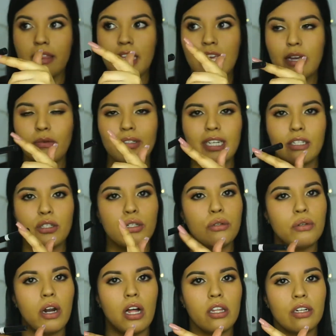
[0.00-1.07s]
think it was like
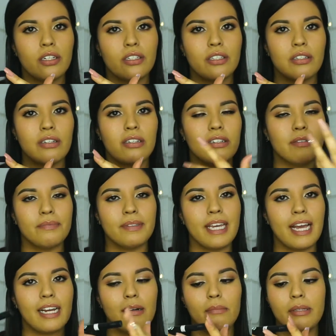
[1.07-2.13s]
$2, so
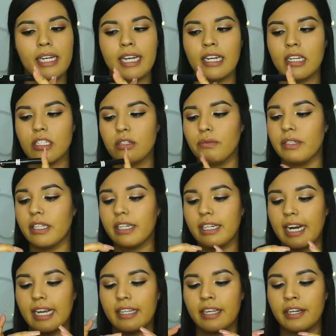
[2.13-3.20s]
can't complain. It's a really good
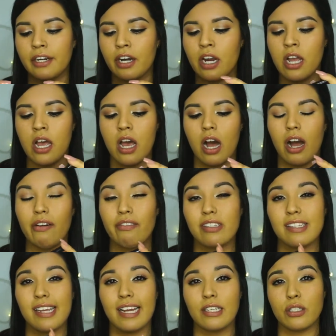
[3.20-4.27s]
eyeliner.
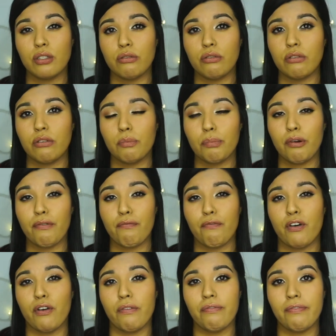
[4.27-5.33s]
Obviously I do
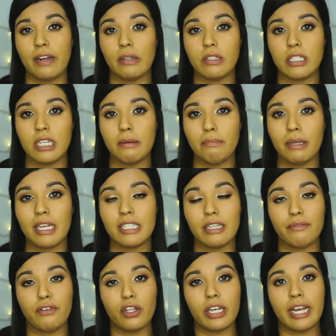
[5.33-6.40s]
prefer felt tip because
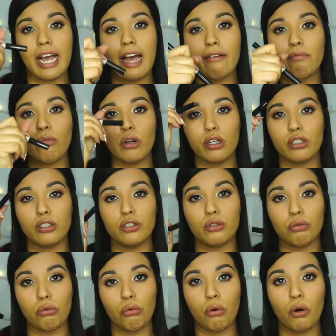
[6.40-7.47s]
I feel like I have more
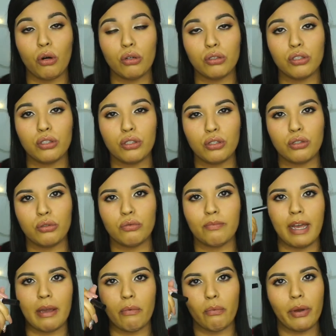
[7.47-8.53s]
control to do
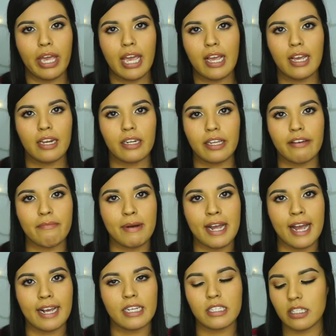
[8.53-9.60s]
my wing and give my
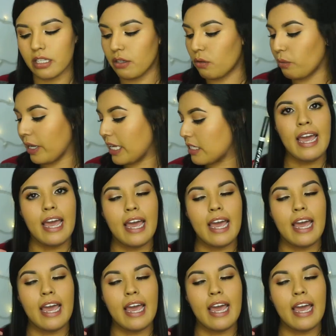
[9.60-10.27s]
eyes little wings.